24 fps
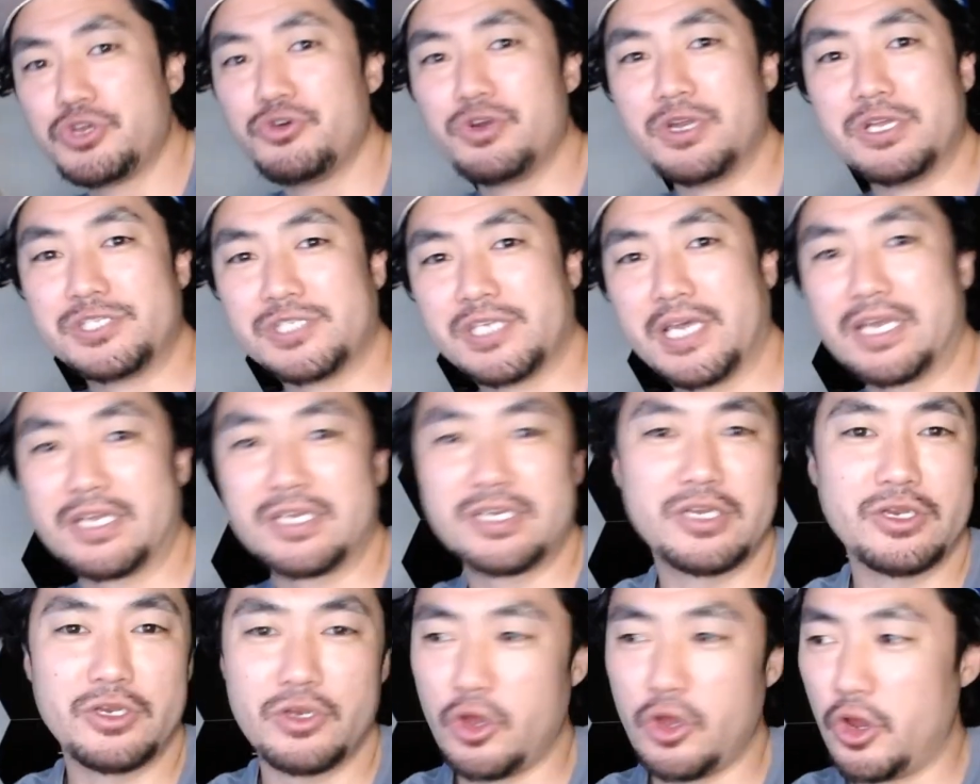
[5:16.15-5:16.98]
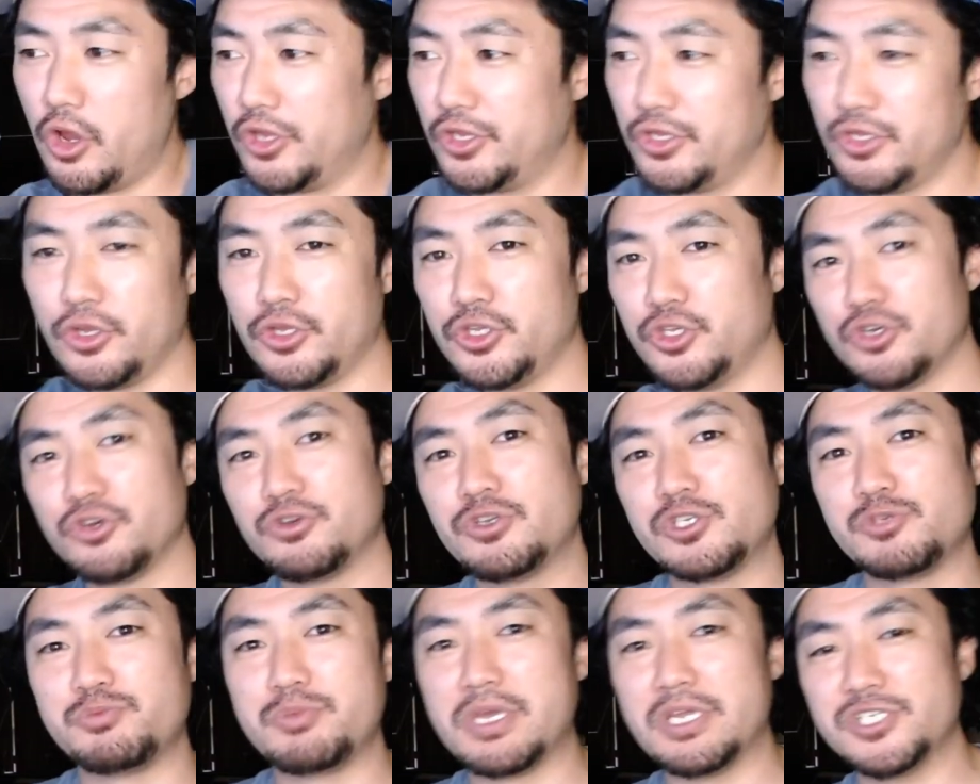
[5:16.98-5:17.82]
And it's like, you're
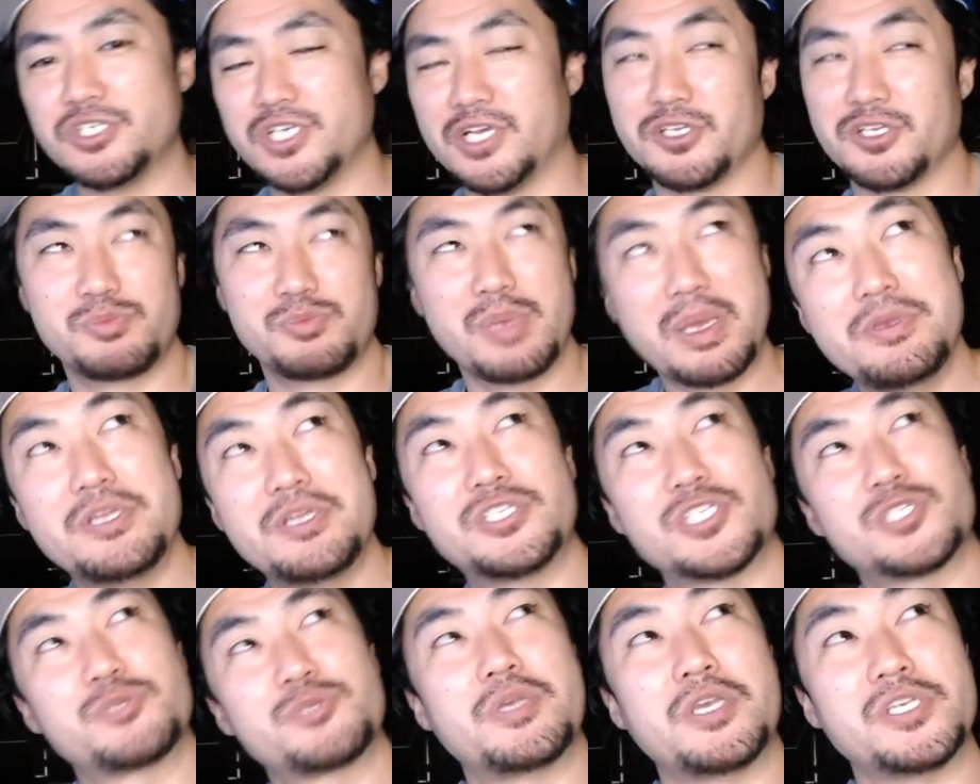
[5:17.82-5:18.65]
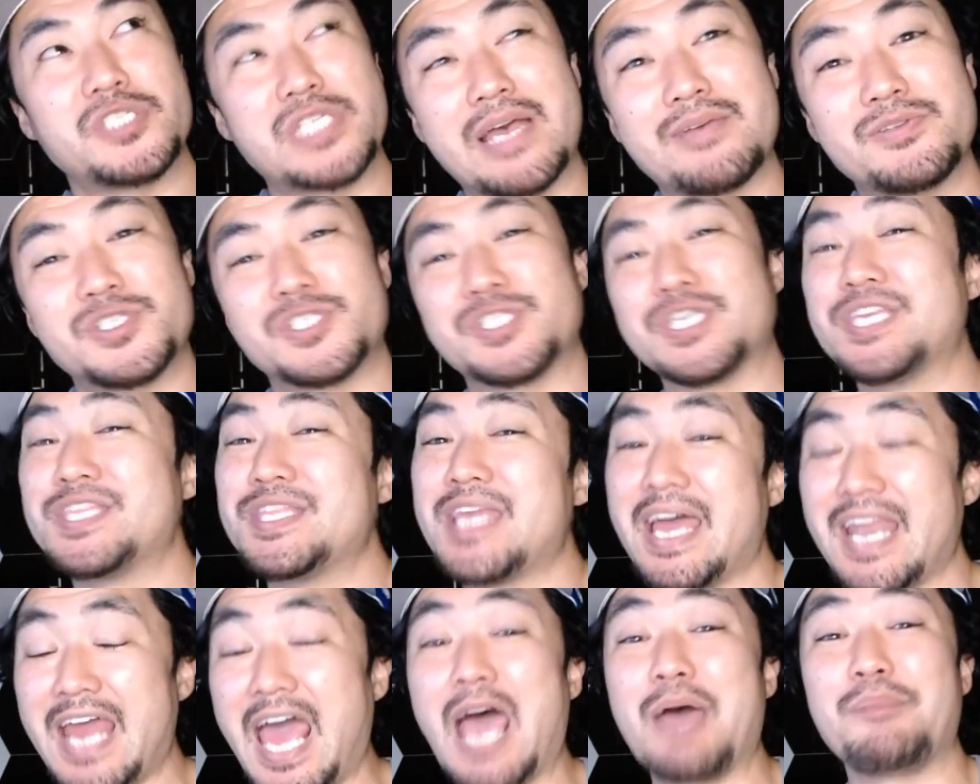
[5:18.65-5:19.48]
just being jealous. Maybe it's just because I've seen
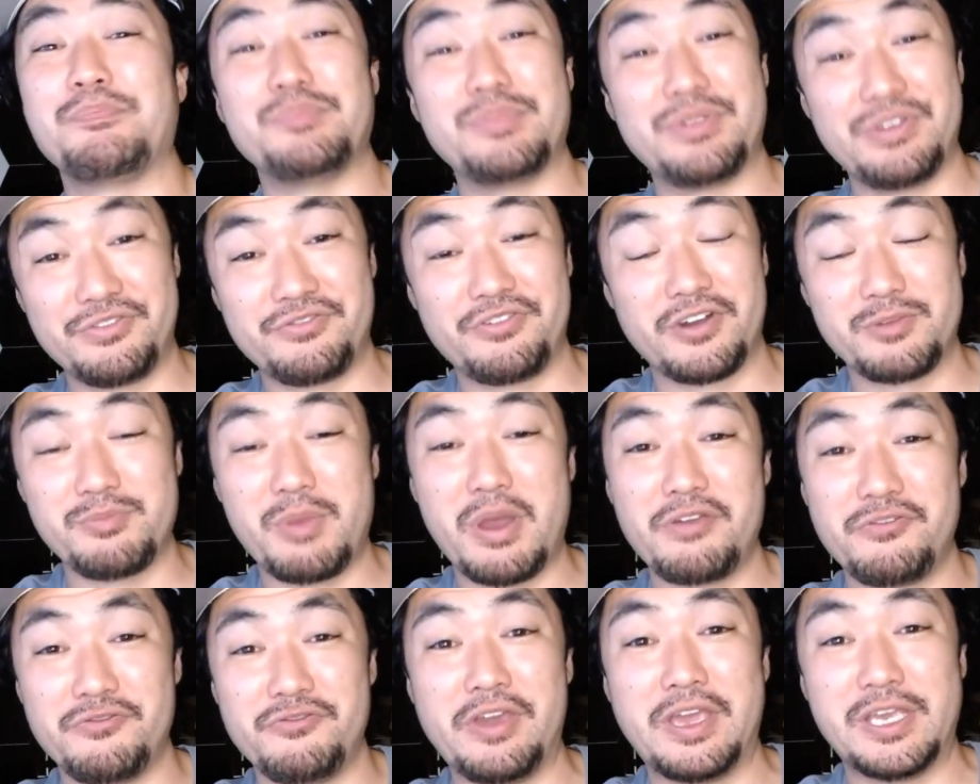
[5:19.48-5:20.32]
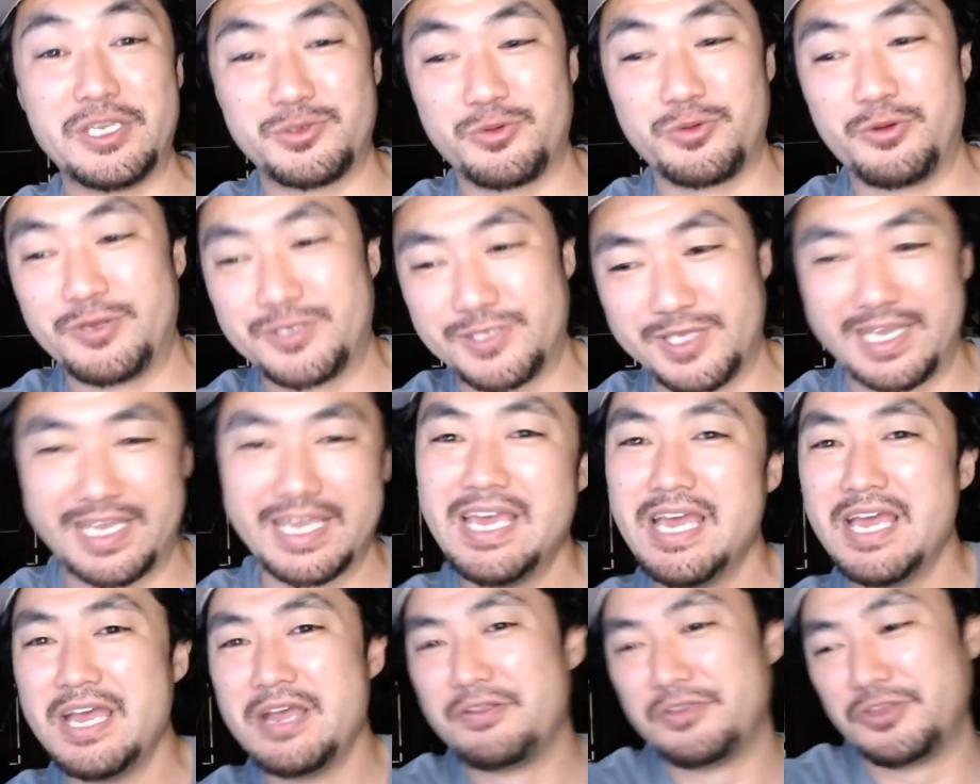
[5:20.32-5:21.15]
that happen in front of my face, where it's like,
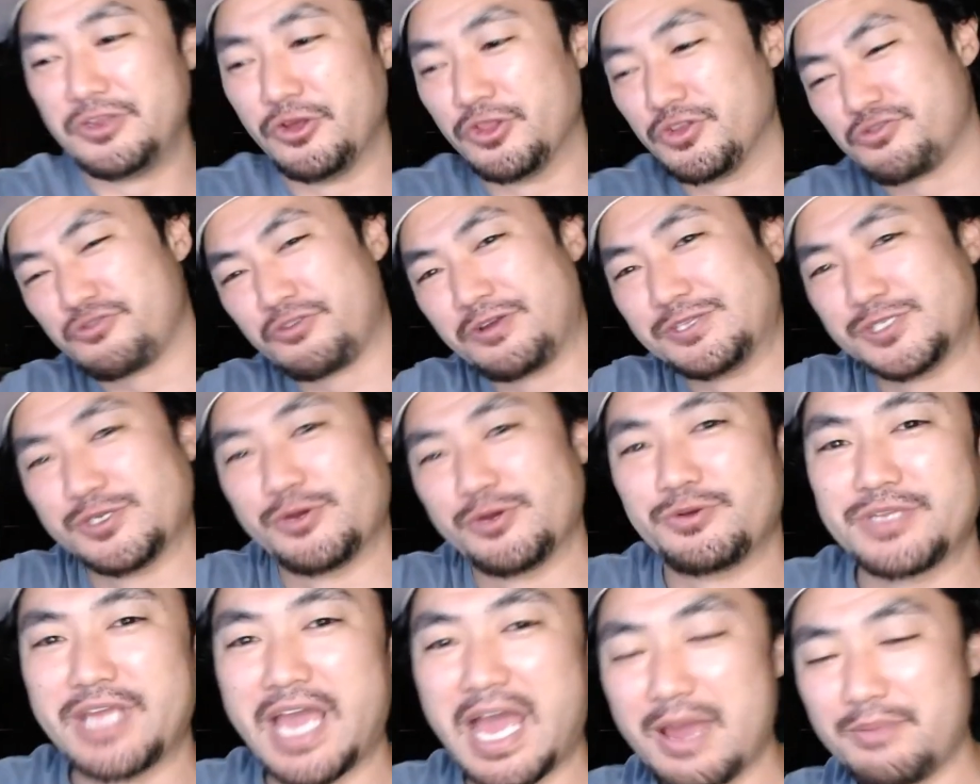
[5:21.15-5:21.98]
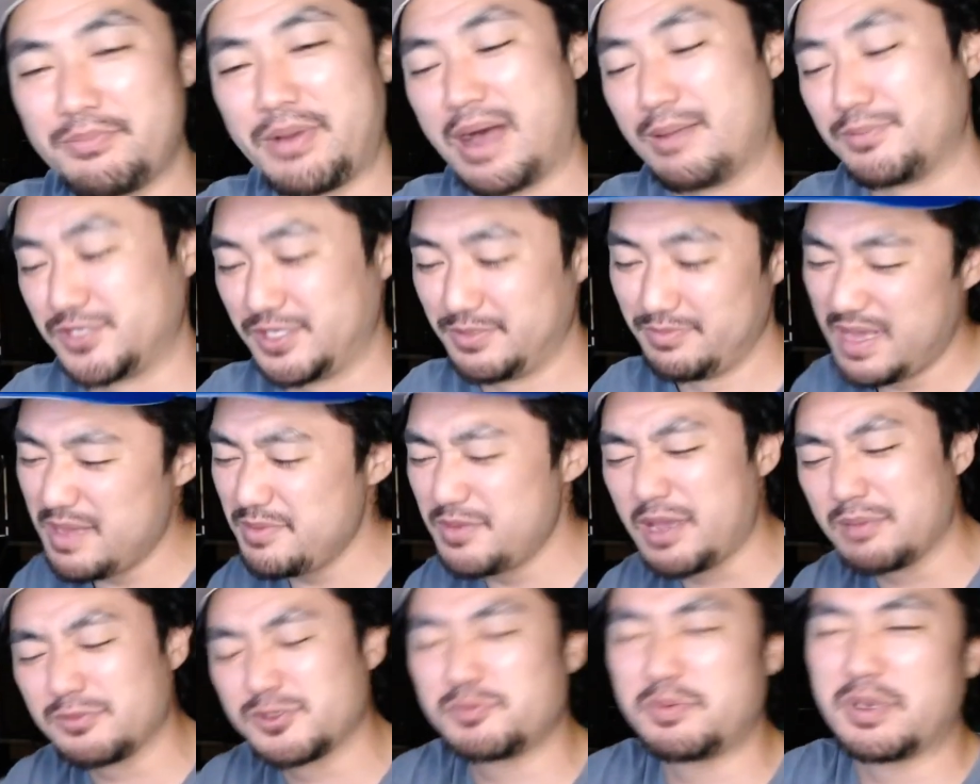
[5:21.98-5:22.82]
you know, the friend zone guy pops in. Maybe
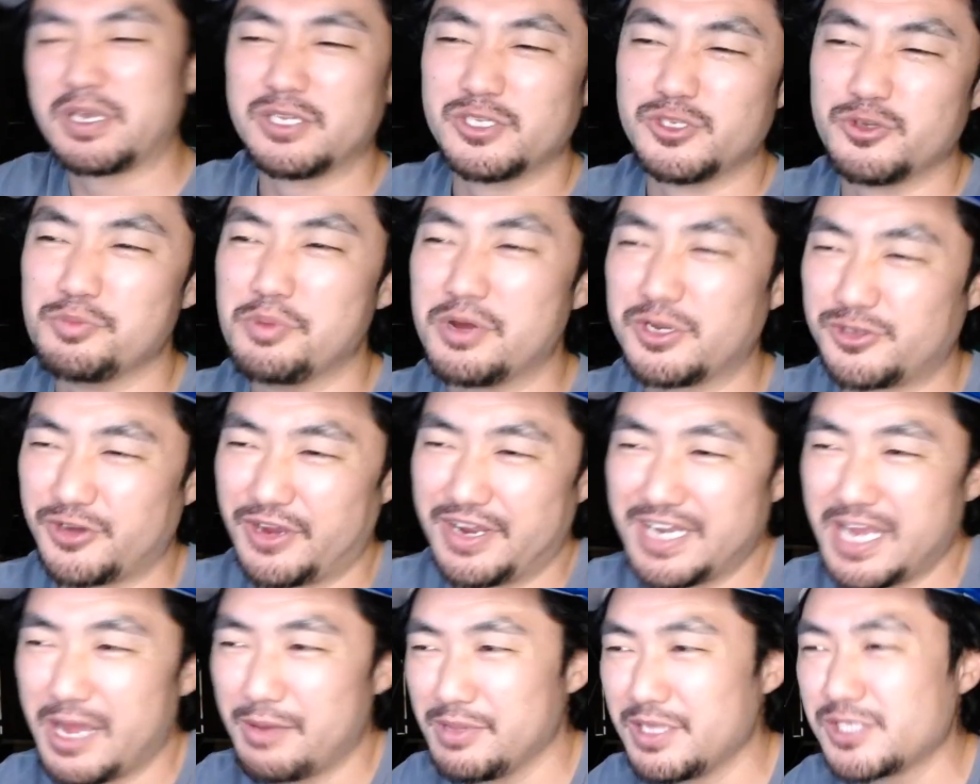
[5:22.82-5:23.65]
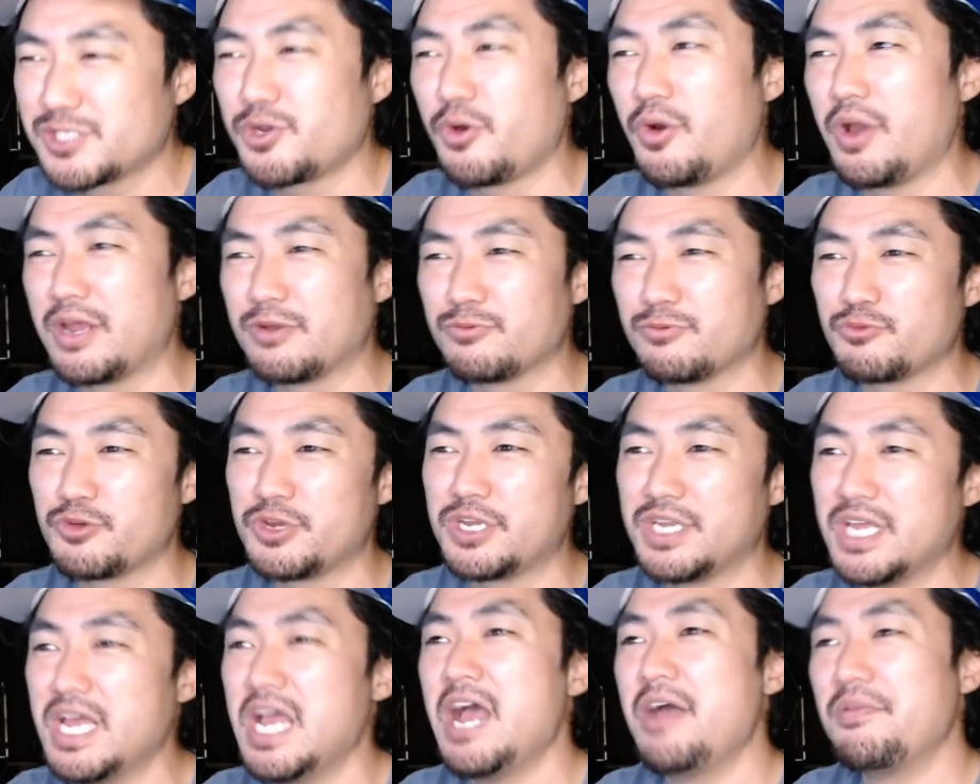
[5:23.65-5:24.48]
I'm speaking too much right now, but let's go ahead and read
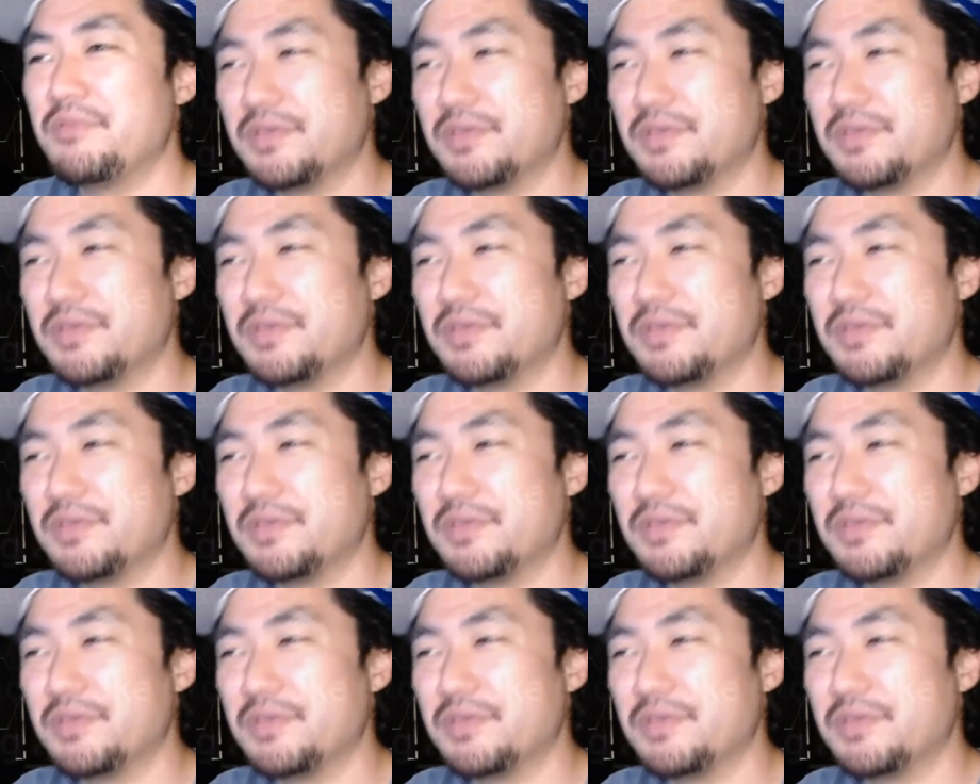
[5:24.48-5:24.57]
this